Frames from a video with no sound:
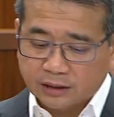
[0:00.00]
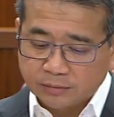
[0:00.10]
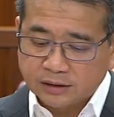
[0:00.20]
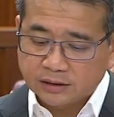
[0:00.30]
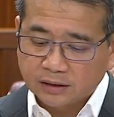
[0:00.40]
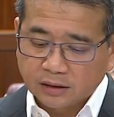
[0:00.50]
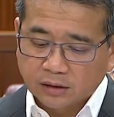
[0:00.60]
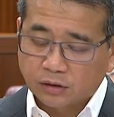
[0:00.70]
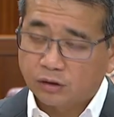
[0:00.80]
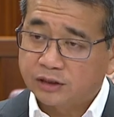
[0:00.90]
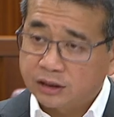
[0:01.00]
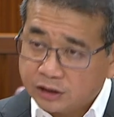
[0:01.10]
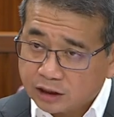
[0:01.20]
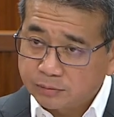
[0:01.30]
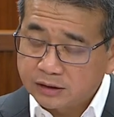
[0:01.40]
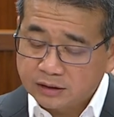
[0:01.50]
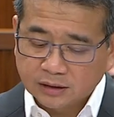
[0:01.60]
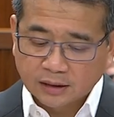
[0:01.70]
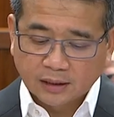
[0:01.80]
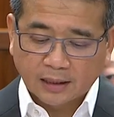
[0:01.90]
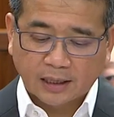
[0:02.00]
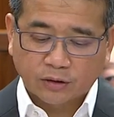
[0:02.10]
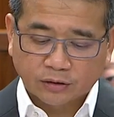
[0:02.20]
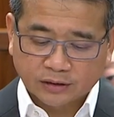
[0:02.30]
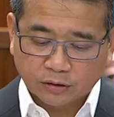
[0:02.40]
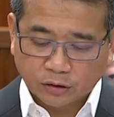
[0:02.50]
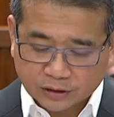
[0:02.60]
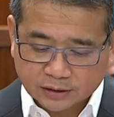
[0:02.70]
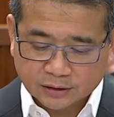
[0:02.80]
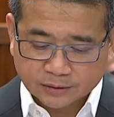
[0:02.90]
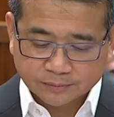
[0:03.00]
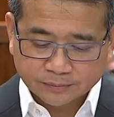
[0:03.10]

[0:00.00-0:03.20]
settlements, consent judgments, and consent orders.